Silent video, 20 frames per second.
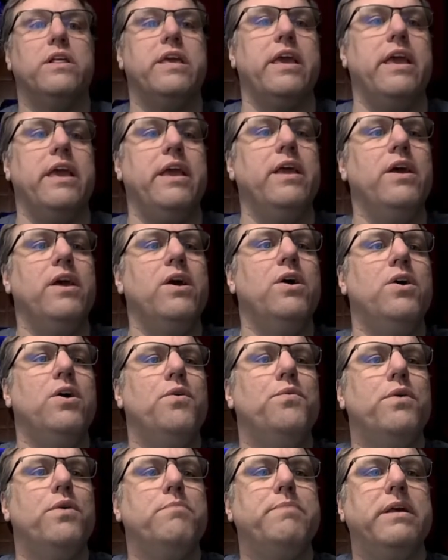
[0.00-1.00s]
key
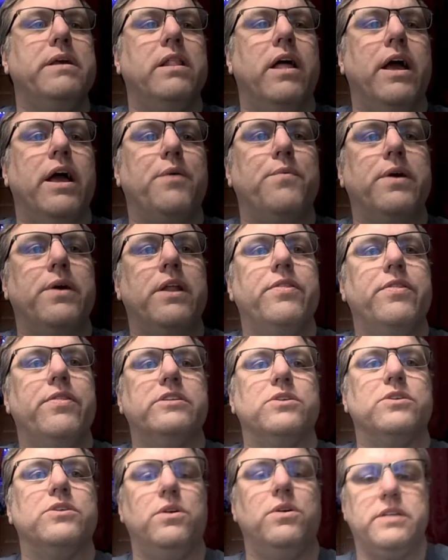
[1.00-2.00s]
would be like one of
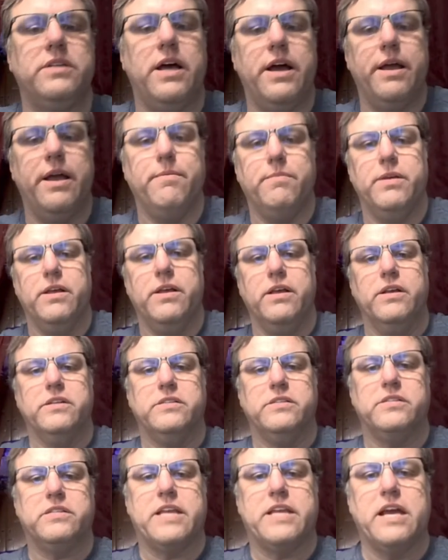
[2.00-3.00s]
these old-time
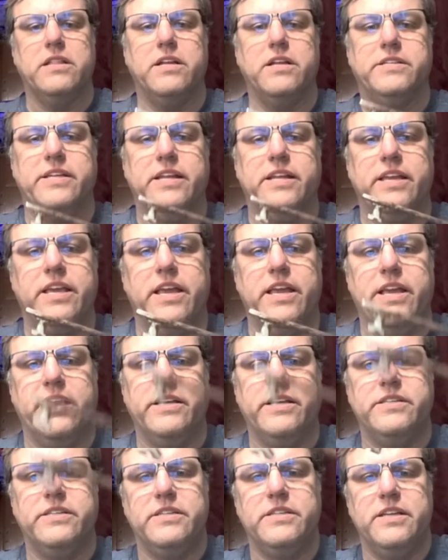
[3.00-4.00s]
skeleton
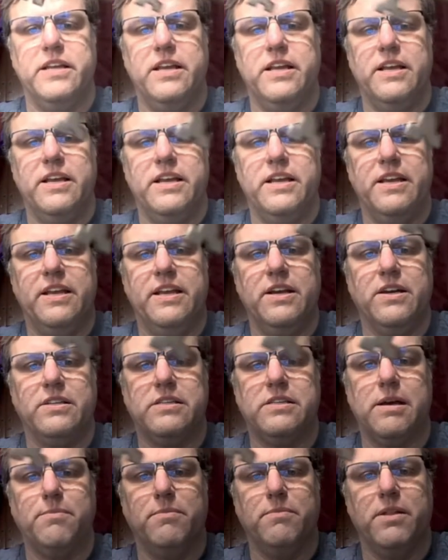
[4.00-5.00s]
keys. You know,
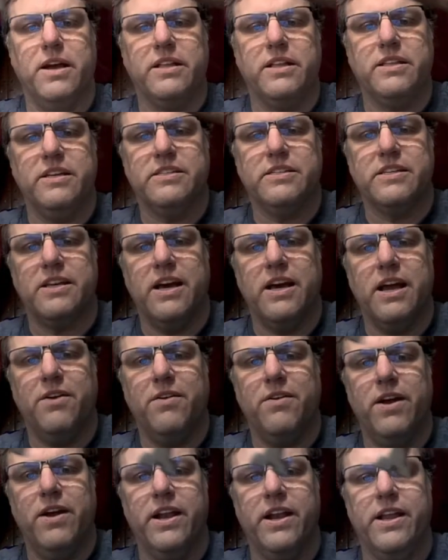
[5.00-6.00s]
something like this guy
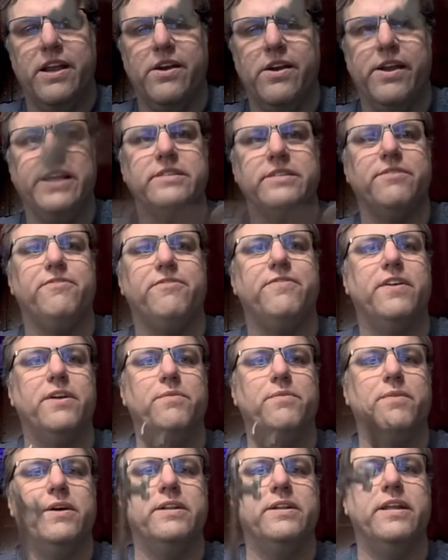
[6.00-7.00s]
right here. He's a
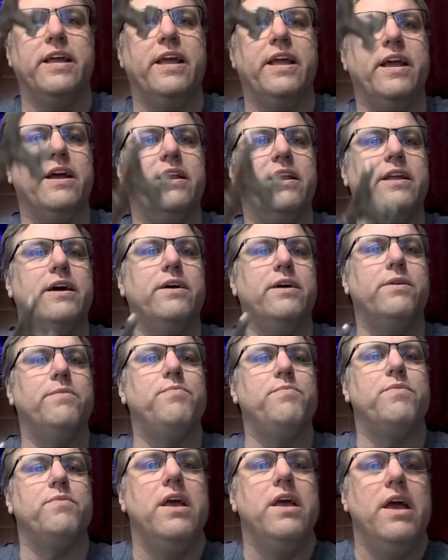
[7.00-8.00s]
fun one to hand out.
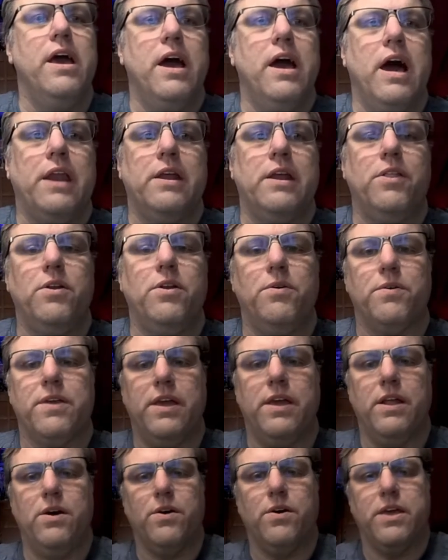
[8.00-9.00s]
Another,
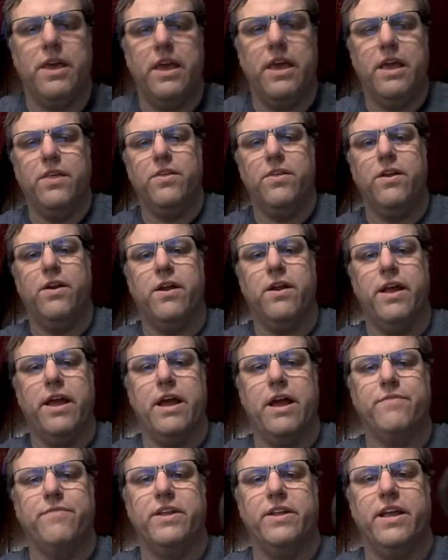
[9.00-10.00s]
you know, key there I
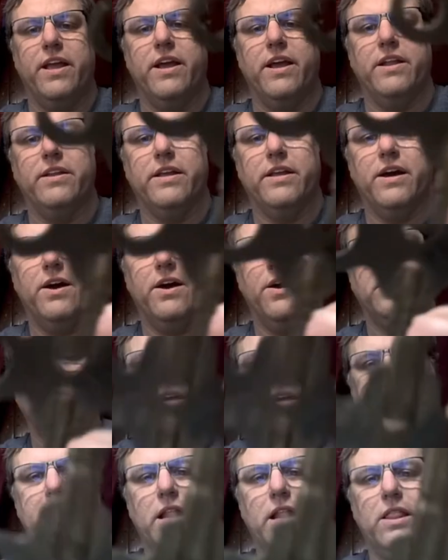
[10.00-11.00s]
have to hand out. It's
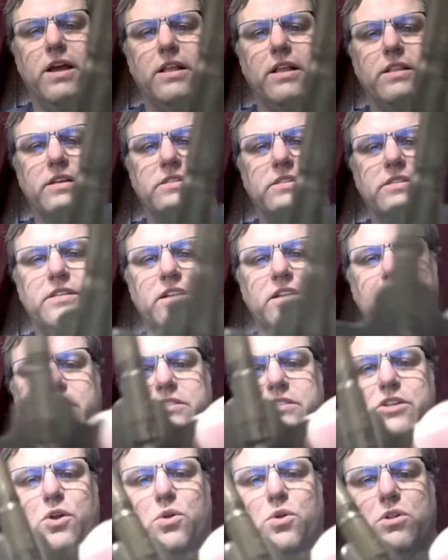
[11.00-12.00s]
kind of like this.
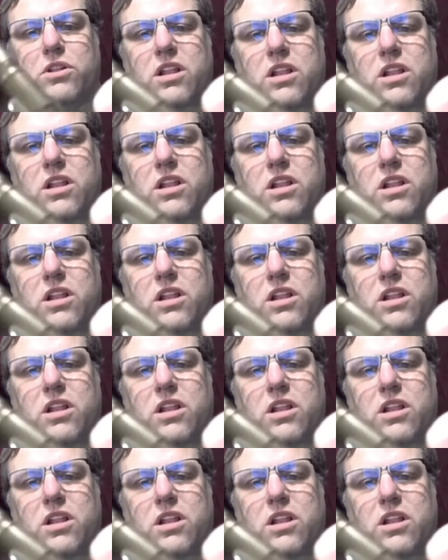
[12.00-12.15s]
It's an old